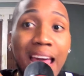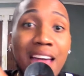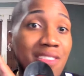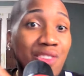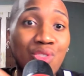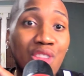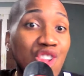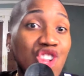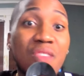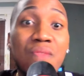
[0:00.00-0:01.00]
I still think
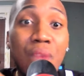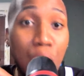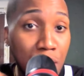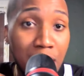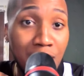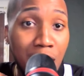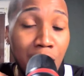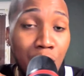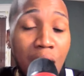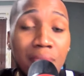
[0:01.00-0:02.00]
she phony as
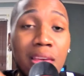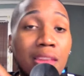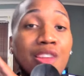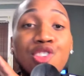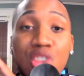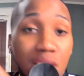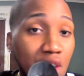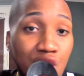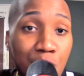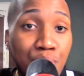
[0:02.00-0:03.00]
hell after the shit that
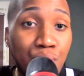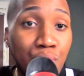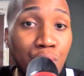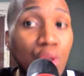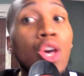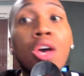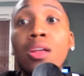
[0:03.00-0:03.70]
she pulled